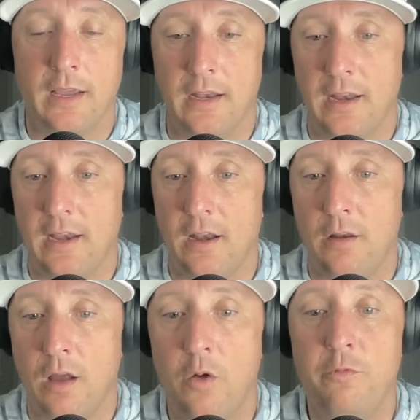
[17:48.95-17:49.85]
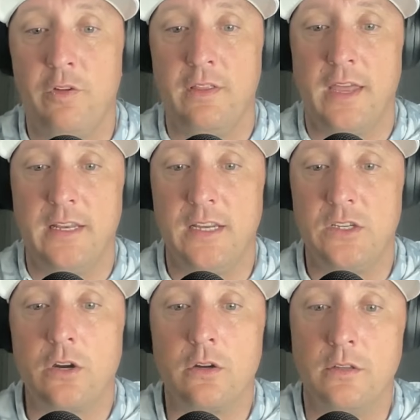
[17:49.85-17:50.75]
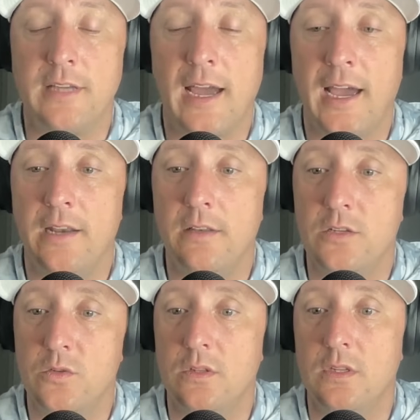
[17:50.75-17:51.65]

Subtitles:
and hopefully they turn the tide this